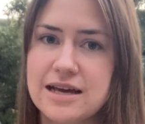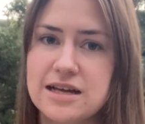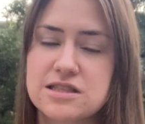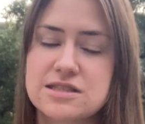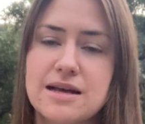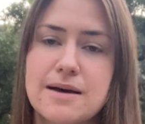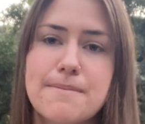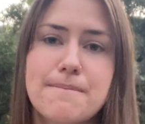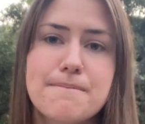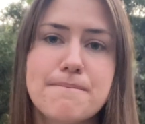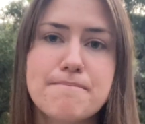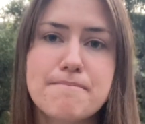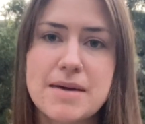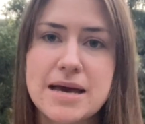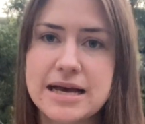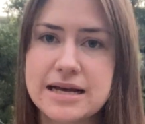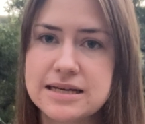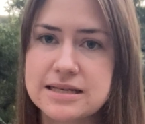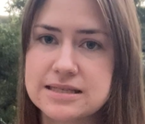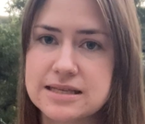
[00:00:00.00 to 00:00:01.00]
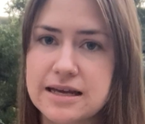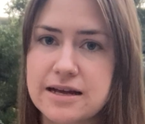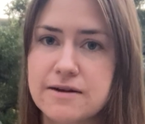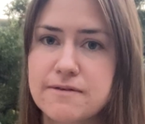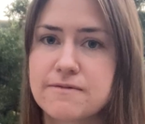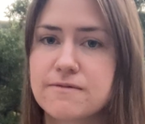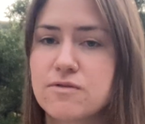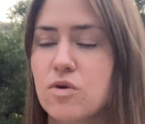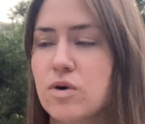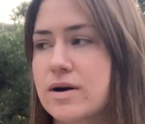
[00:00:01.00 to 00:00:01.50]
It's
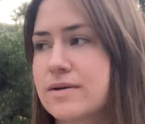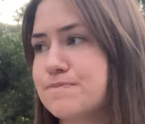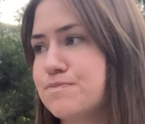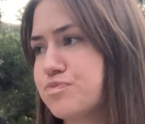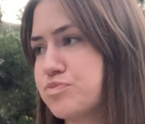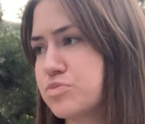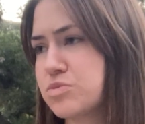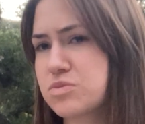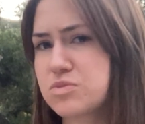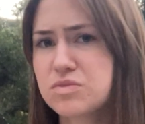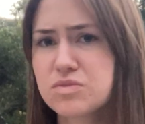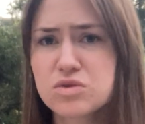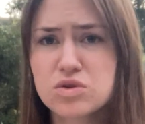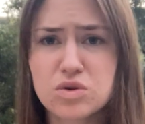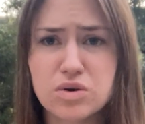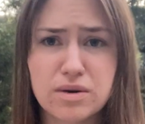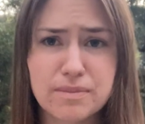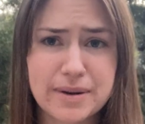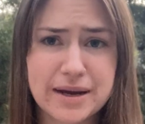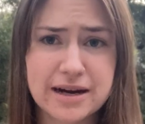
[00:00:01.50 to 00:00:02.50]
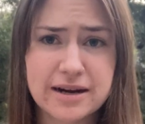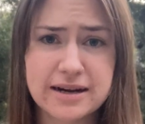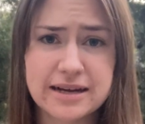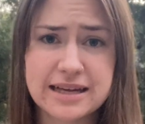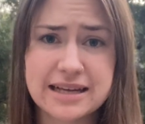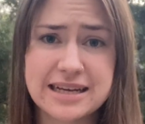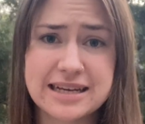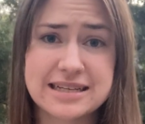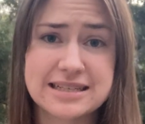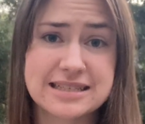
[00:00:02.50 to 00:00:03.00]
amazing for
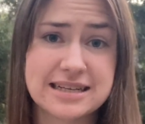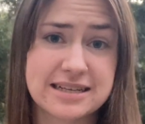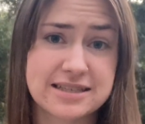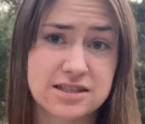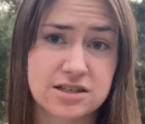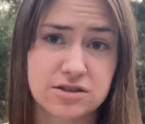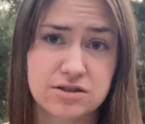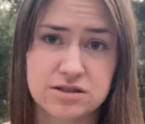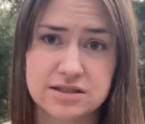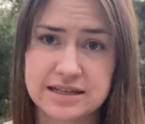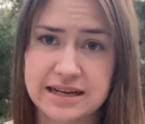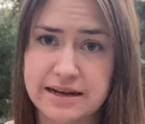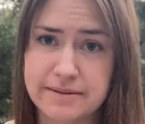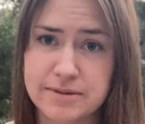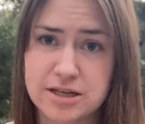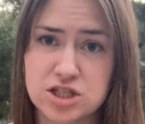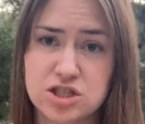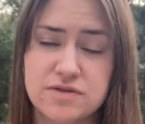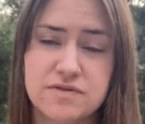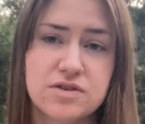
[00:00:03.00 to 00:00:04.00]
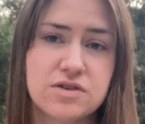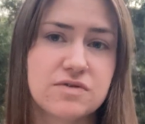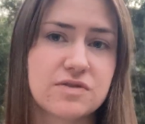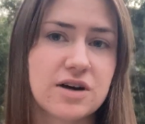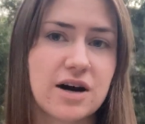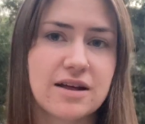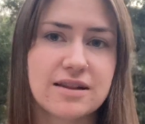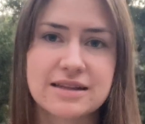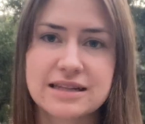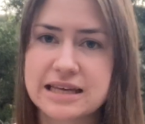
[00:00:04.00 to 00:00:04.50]
repairing any intestinal damage. If you've
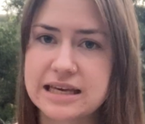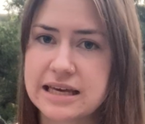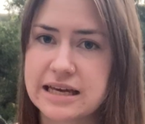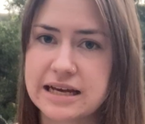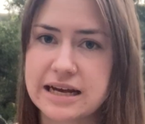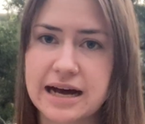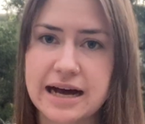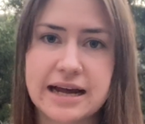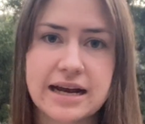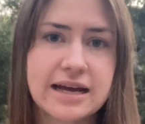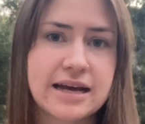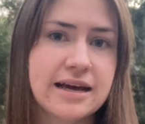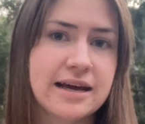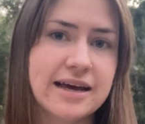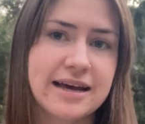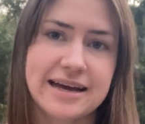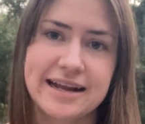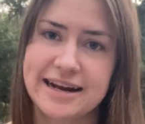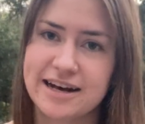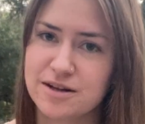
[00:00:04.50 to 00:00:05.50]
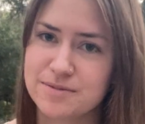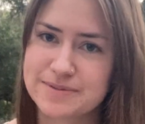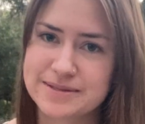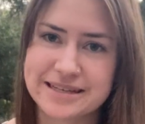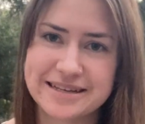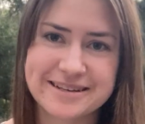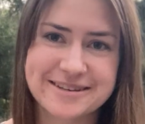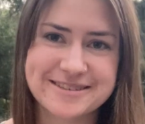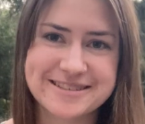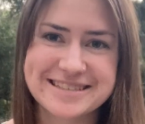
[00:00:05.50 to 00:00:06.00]
got leaky gut, it helps
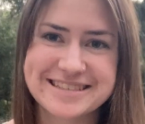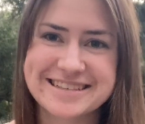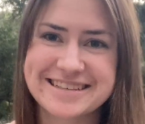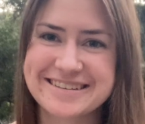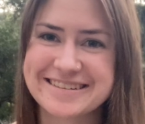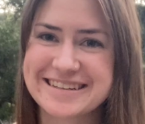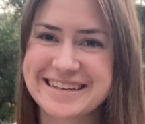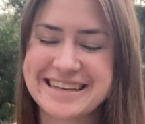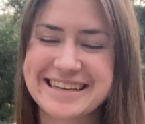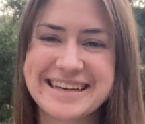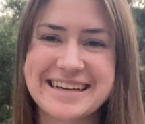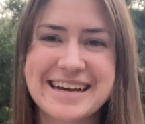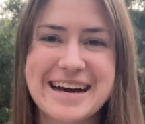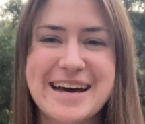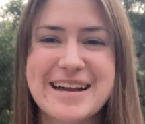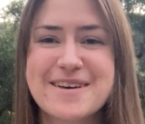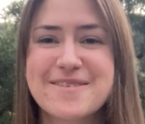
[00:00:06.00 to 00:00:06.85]
heal and seal leaky gut.